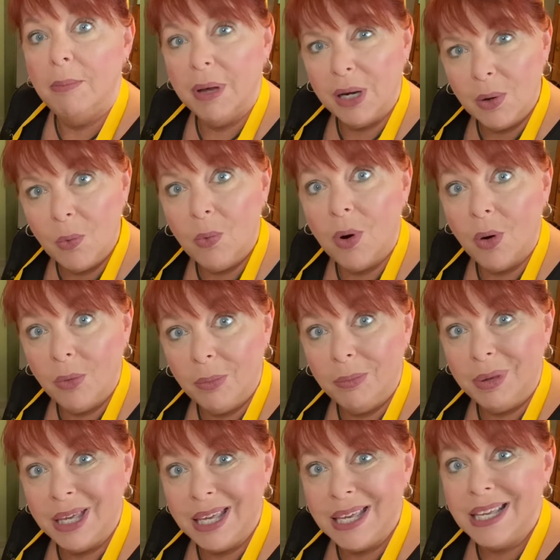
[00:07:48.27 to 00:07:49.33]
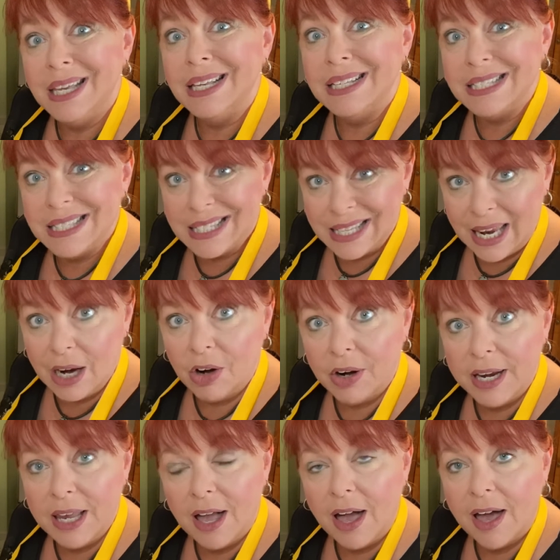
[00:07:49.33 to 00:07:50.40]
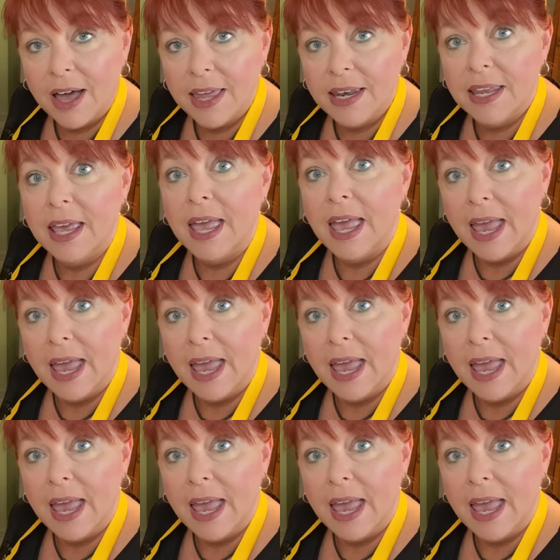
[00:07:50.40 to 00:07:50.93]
but it won't be scary hot